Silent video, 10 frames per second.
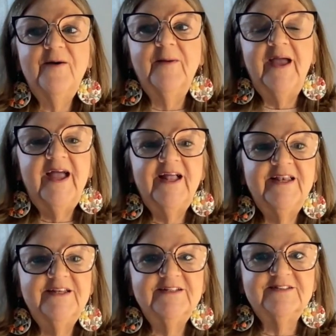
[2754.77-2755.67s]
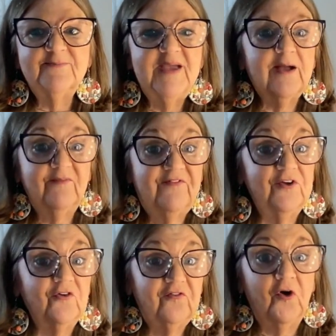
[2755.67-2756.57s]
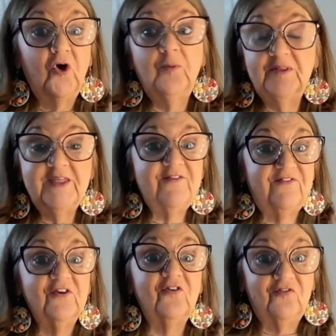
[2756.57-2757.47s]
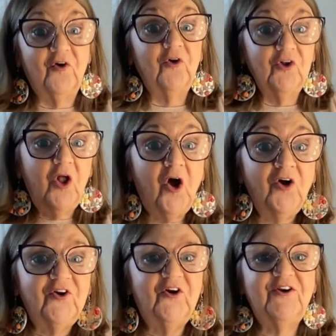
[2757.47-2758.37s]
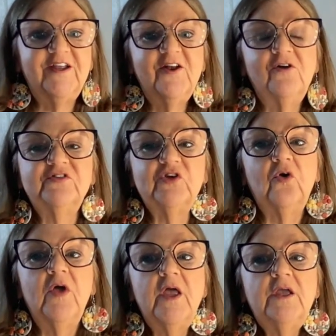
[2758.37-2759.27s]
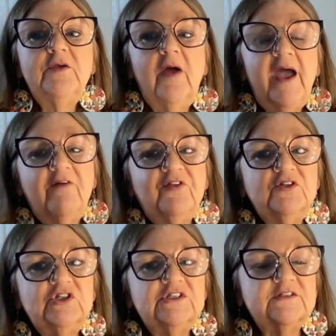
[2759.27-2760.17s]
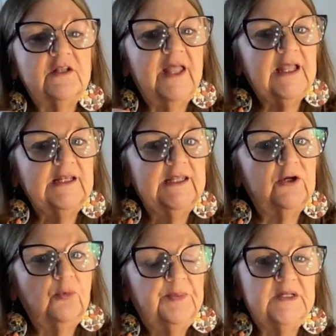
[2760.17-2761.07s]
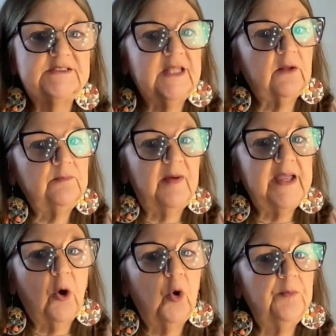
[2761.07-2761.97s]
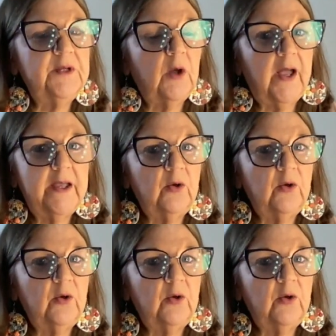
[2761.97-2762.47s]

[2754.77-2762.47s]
and to make them feel full, but they feel full longer, so you have to just like little bits. Like my oatmeal, I